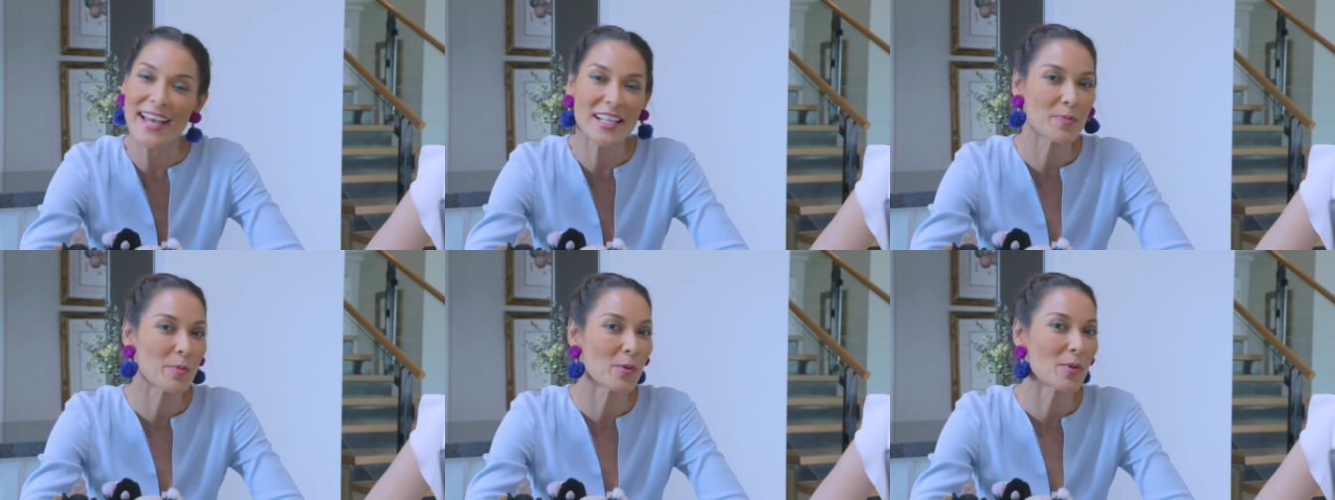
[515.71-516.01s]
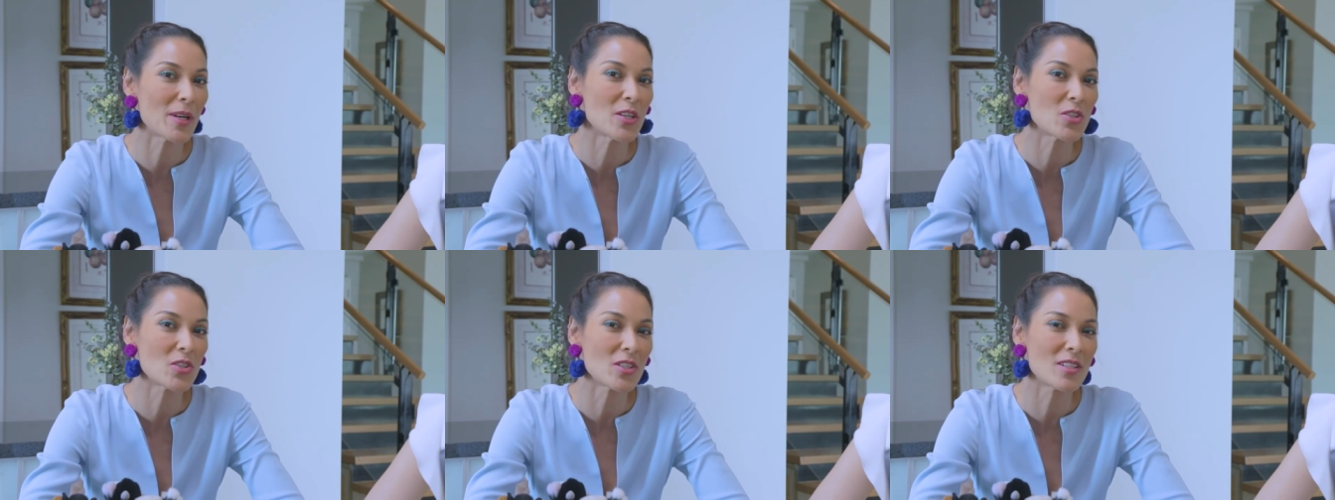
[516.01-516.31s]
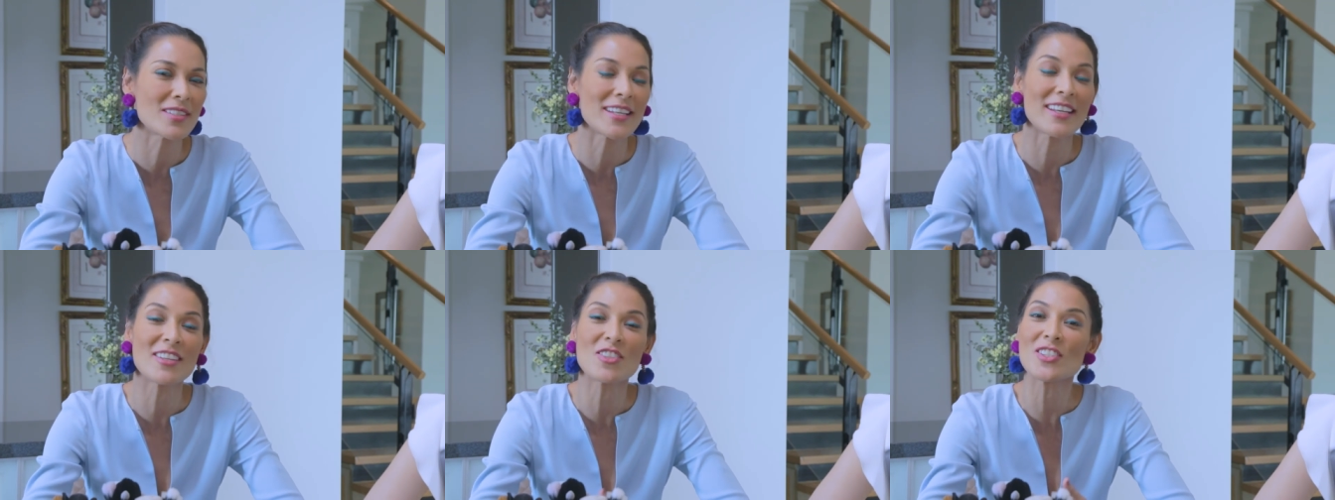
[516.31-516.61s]

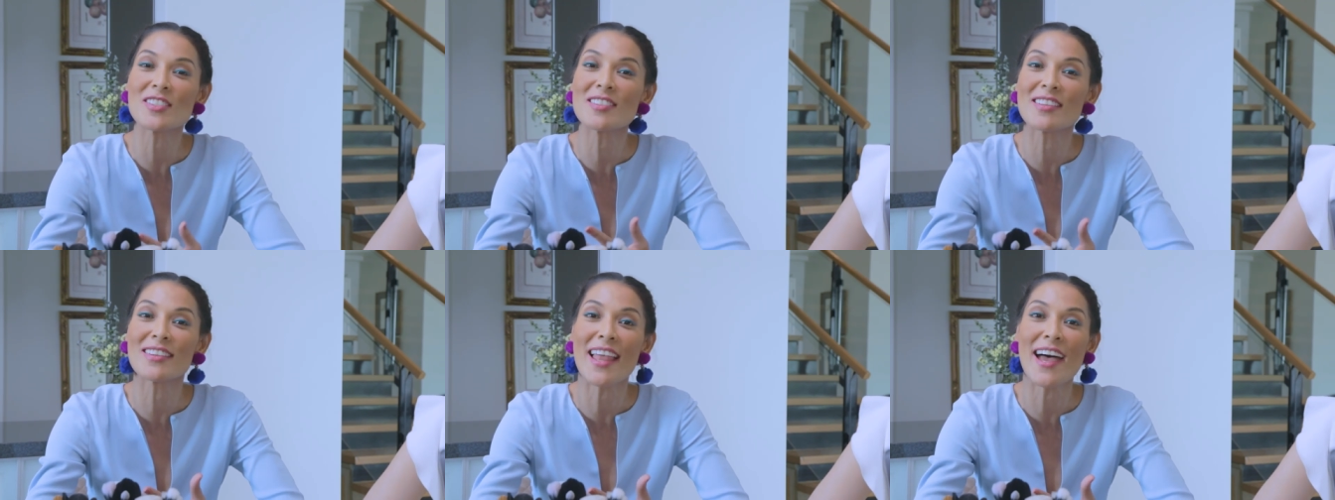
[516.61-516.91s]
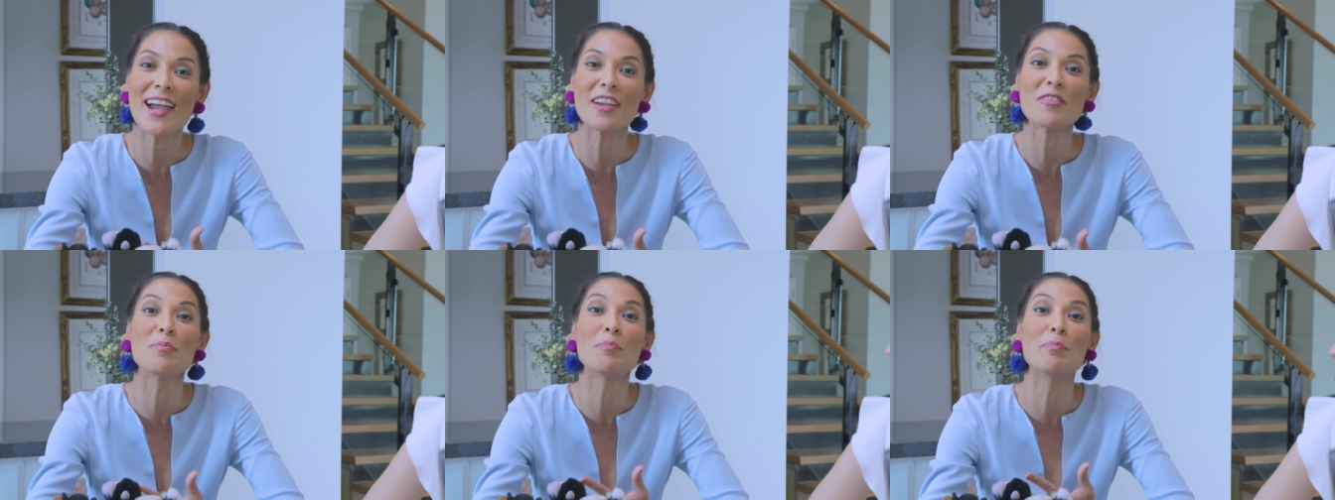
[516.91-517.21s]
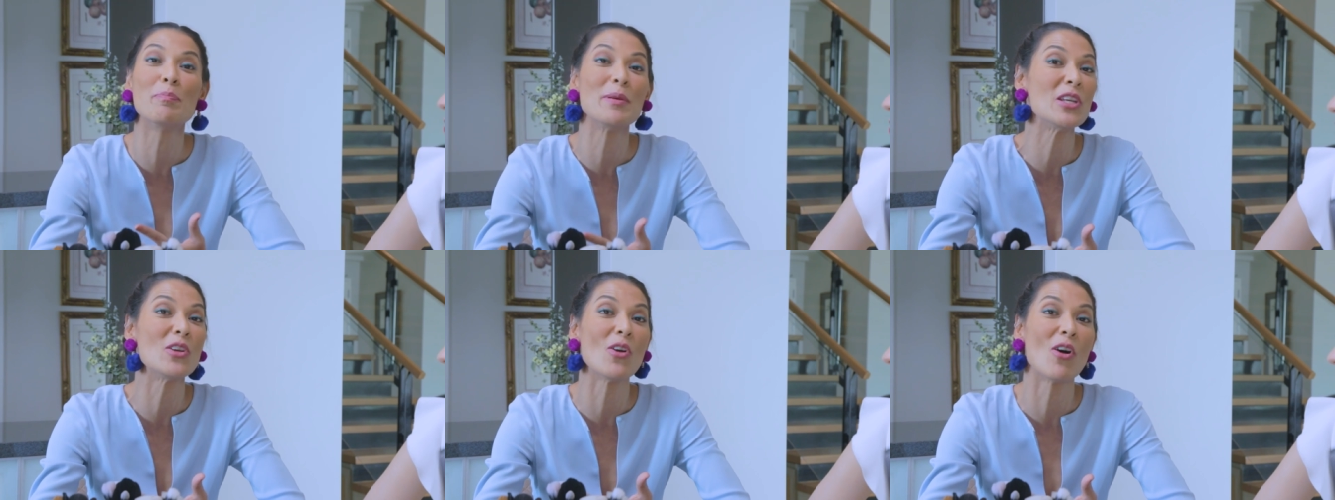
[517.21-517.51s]
aspirations, and just life
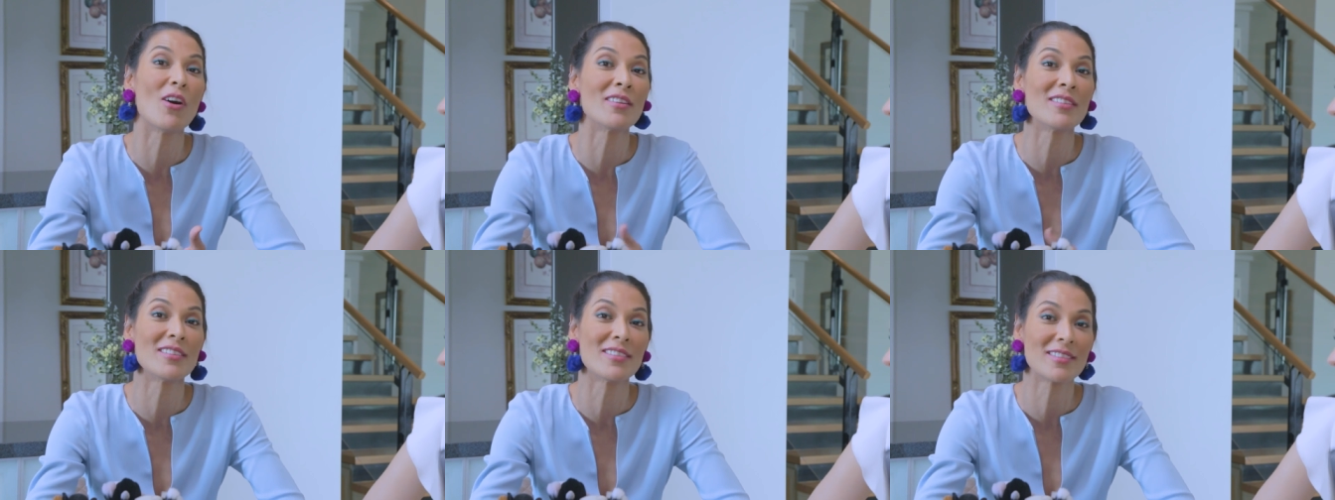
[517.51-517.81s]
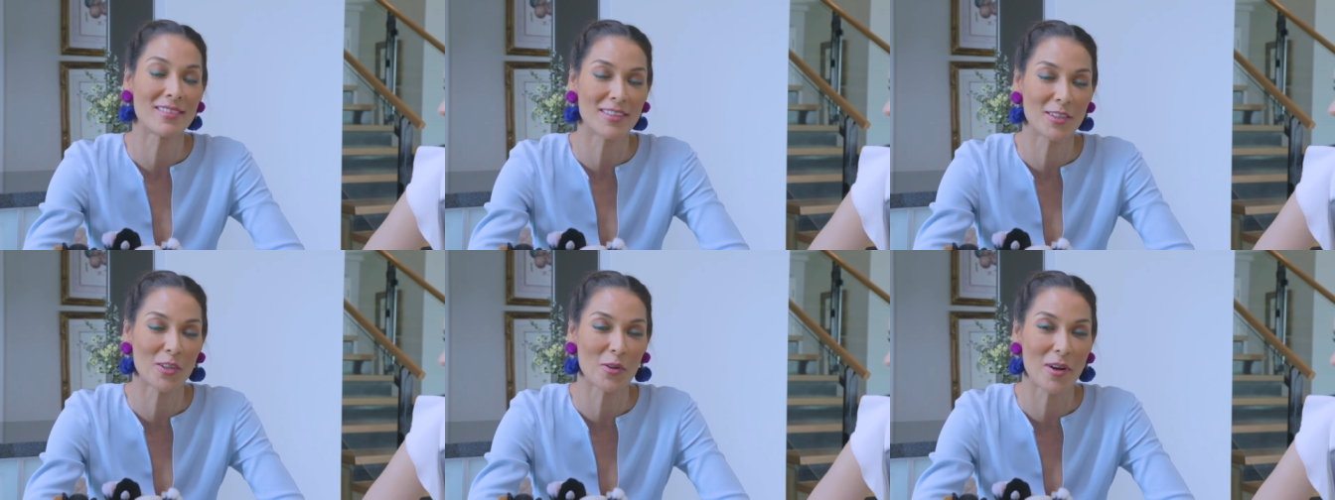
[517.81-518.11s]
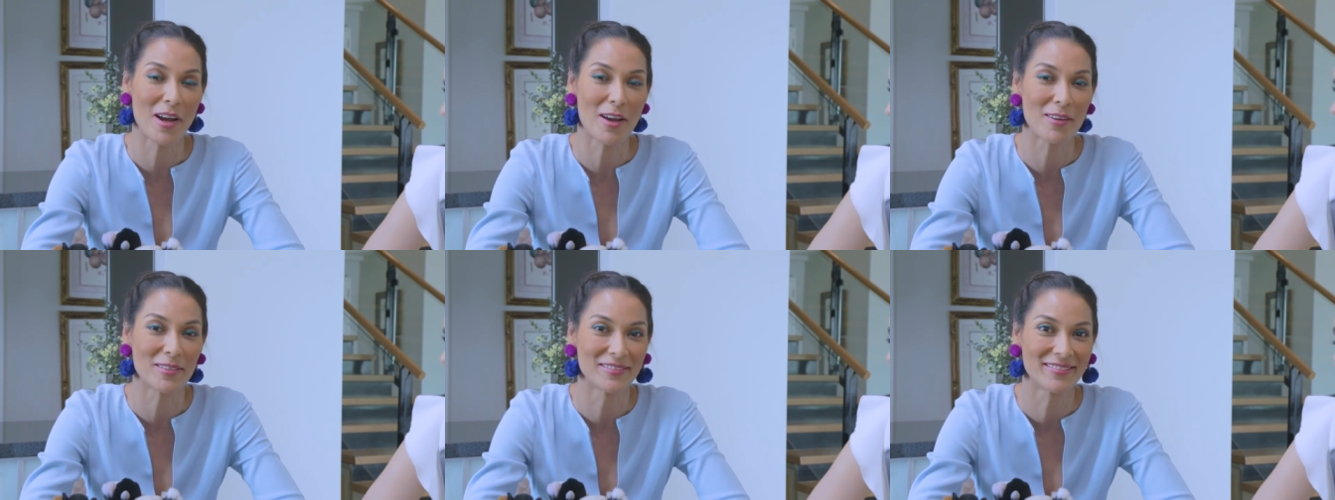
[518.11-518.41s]
beyond the
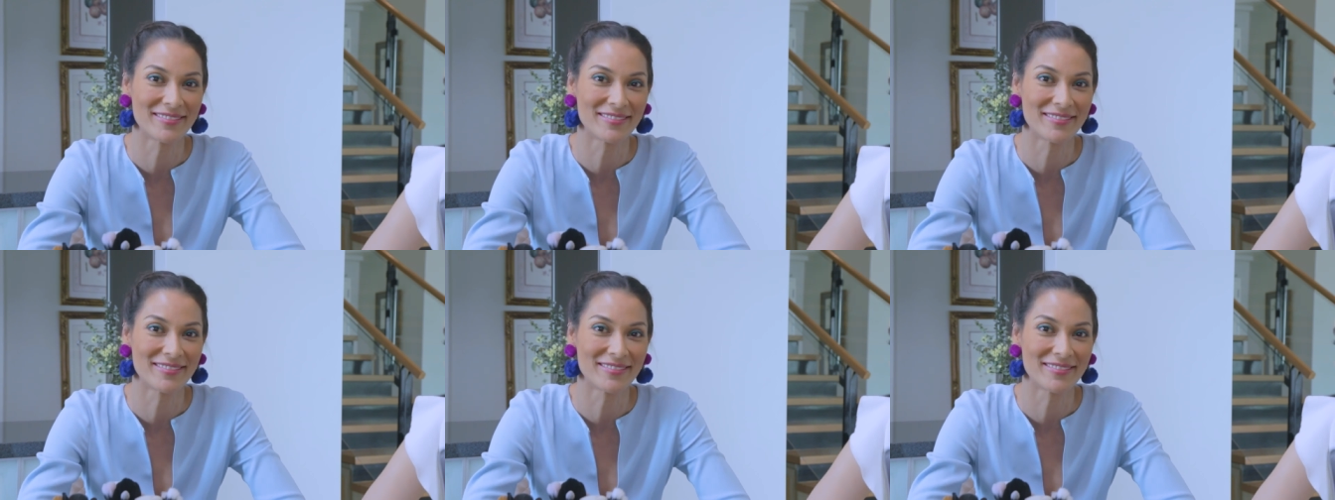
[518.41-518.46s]
crown.